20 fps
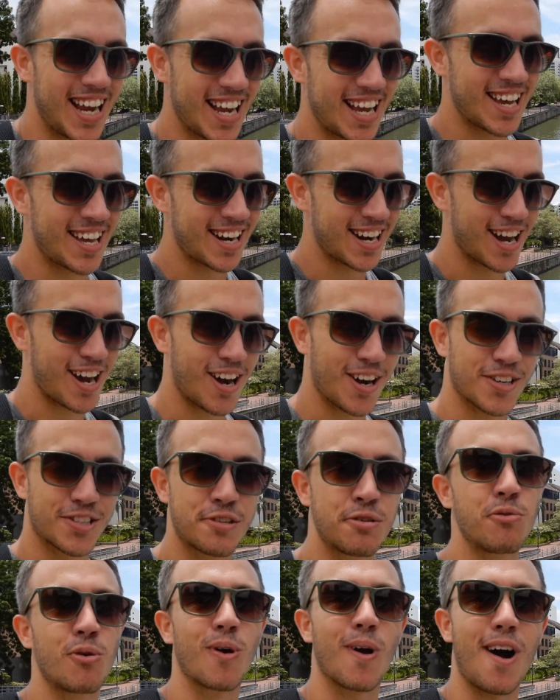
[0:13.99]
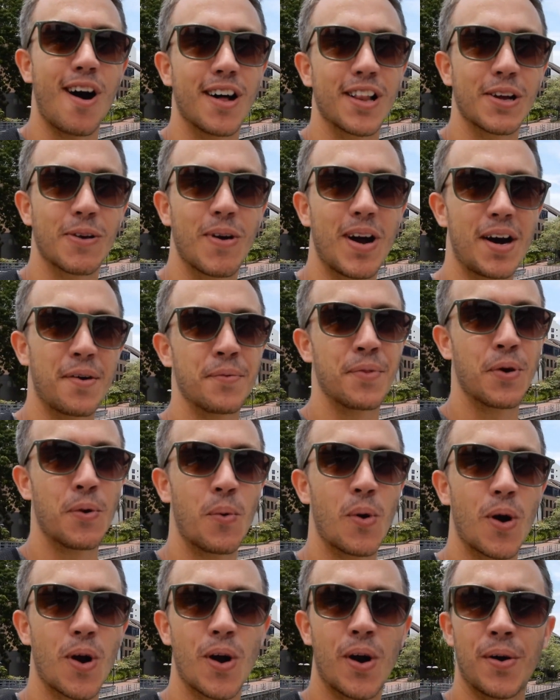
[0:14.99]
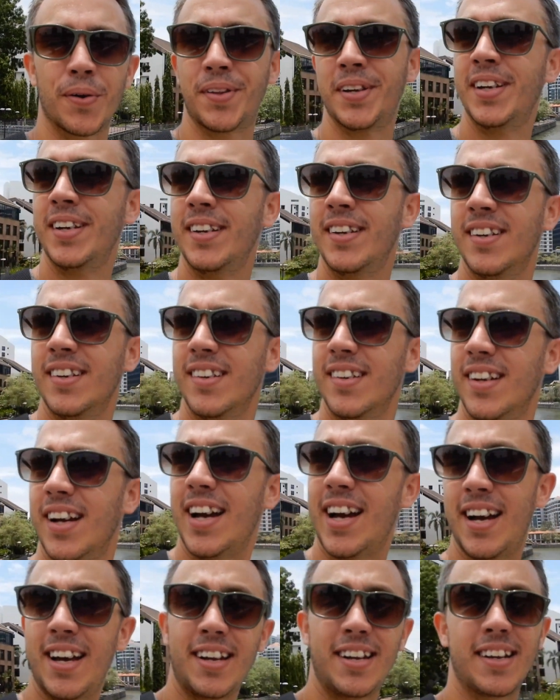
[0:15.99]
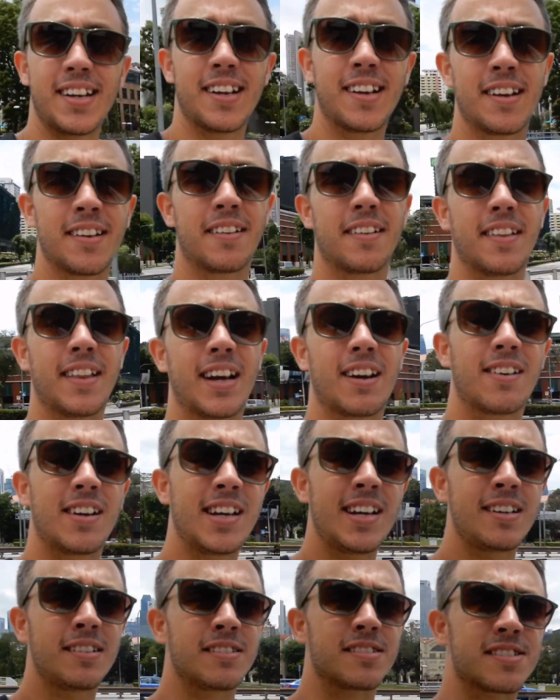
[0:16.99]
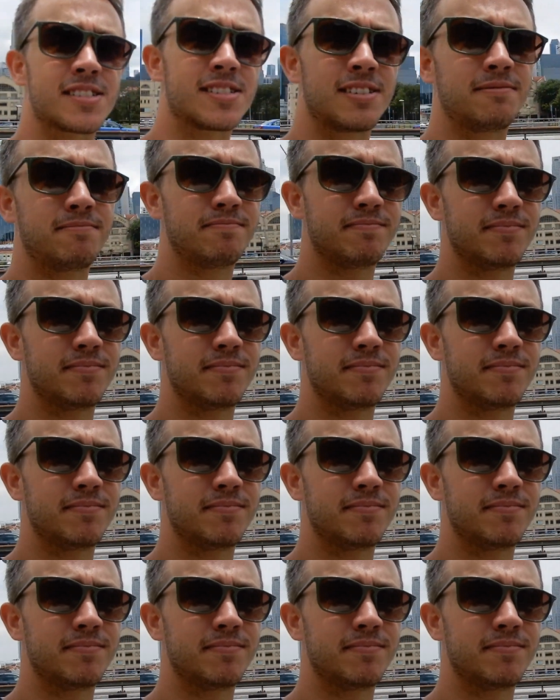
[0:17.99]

in our tour all around the world. And there it is,